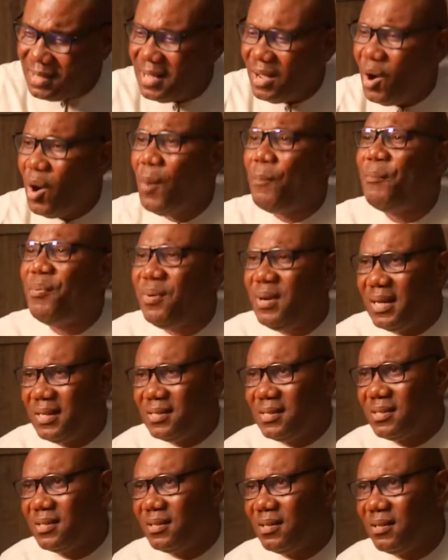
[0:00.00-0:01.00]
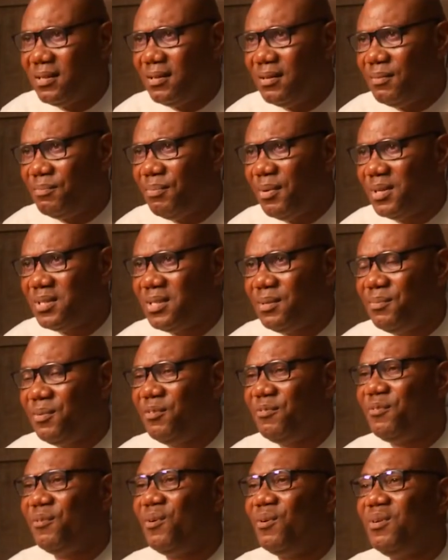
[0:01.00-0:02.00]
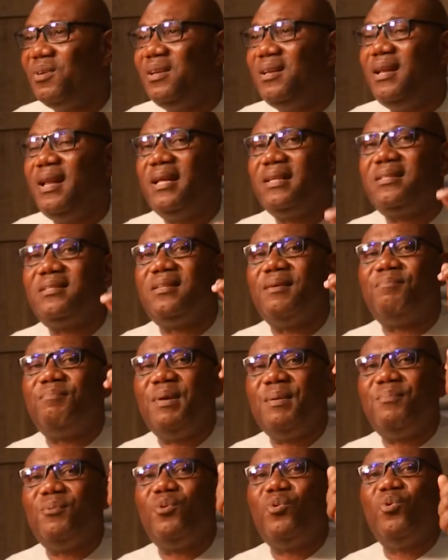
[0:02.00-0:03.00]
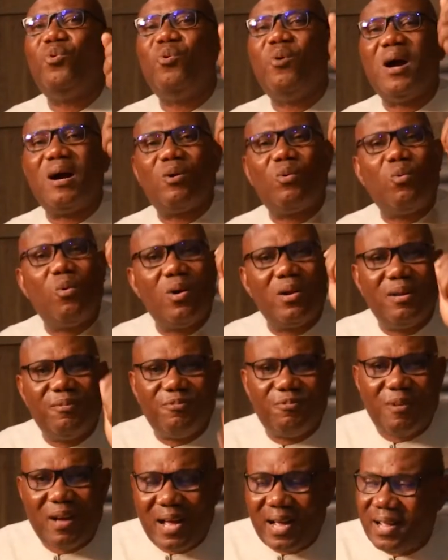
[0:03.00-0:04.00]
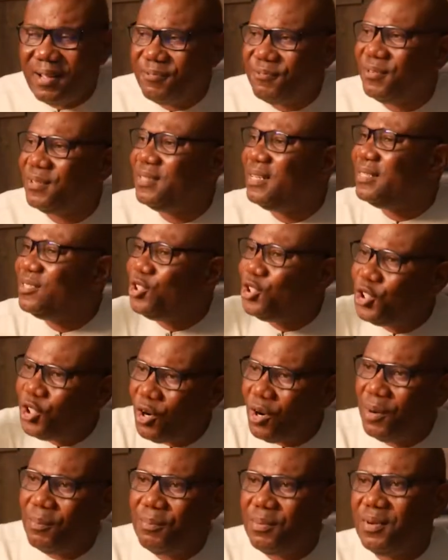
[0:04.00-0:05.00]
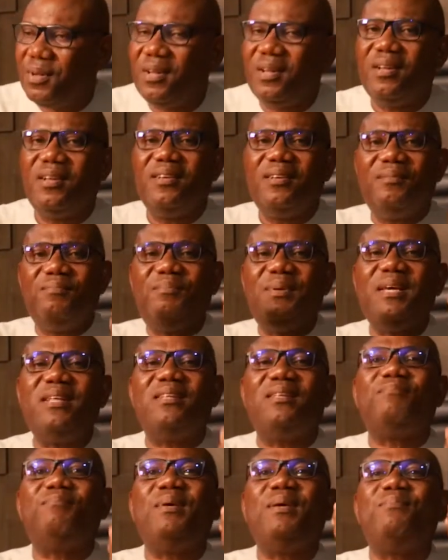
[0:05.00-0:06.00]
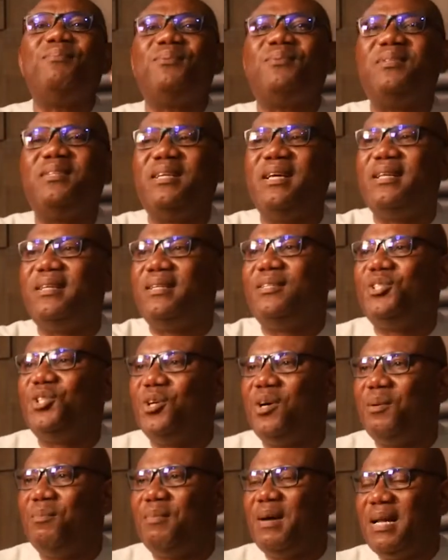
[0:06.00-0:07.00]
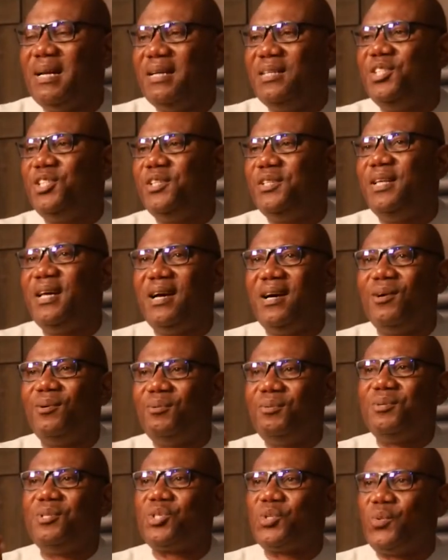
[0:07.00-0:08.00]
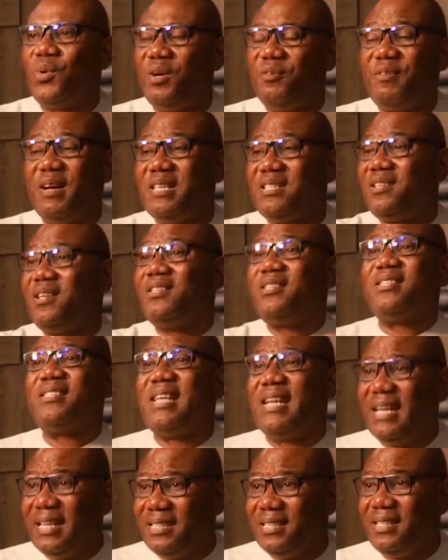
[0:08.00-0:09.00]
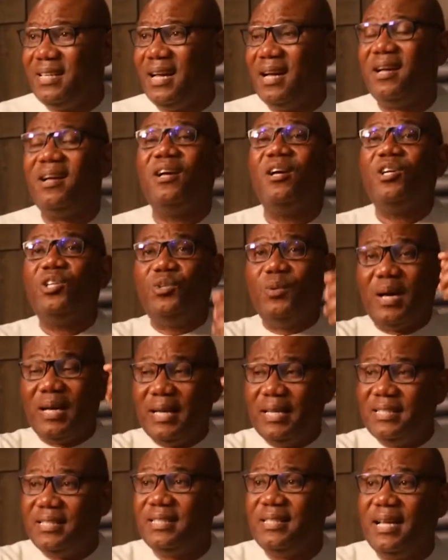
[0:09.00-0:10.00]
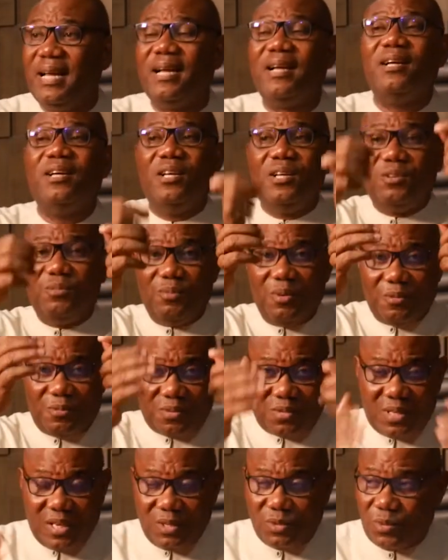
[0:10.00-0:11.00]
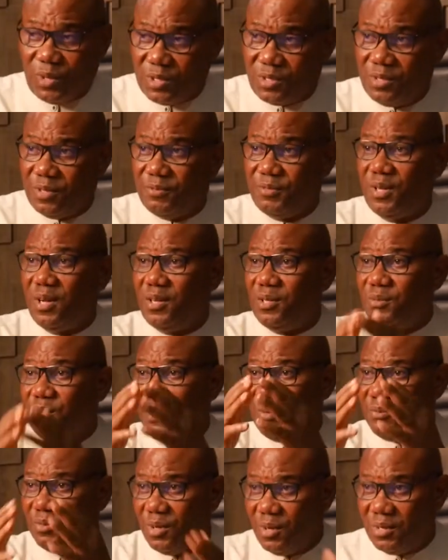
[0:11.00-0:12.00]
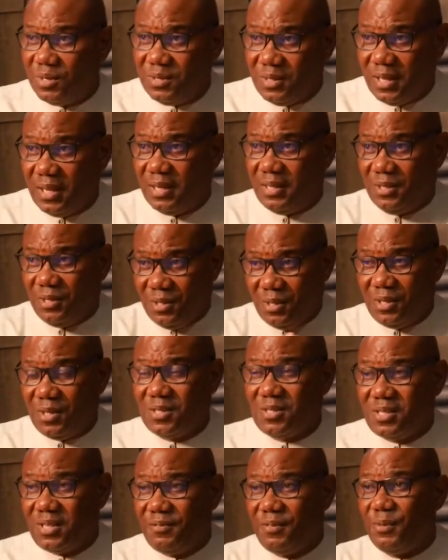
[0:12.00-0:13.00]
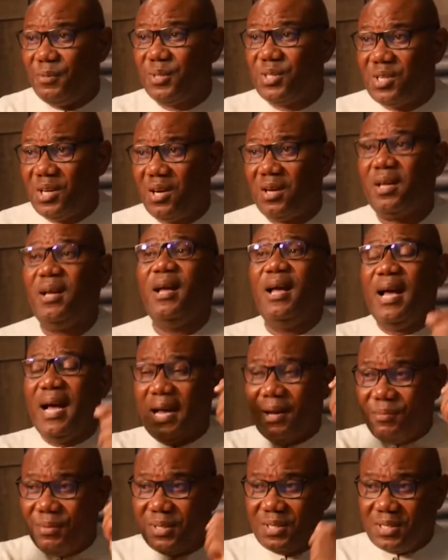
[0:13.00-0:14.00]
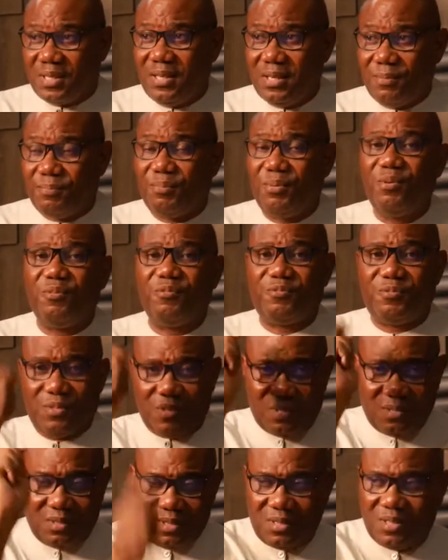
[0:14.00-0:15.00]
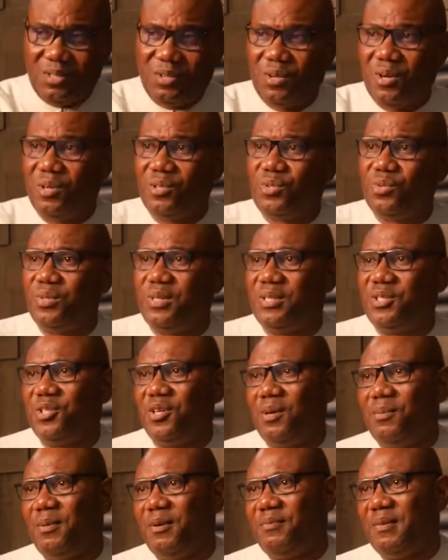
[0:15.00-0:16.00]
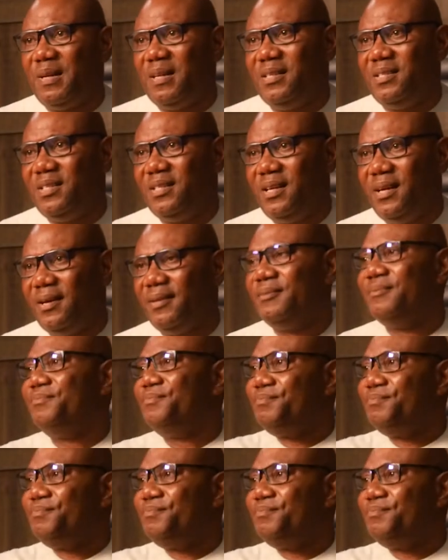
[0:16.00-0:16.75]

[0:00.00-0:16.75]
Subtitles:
open as possible for let the people who are qualified for that job be the people to get the job. An engineer who is qualified, not just an engineer. You're an engineer. We've seen what you've done. We've known your CV. We talk and we see the proofs. Go do the job of an engineer.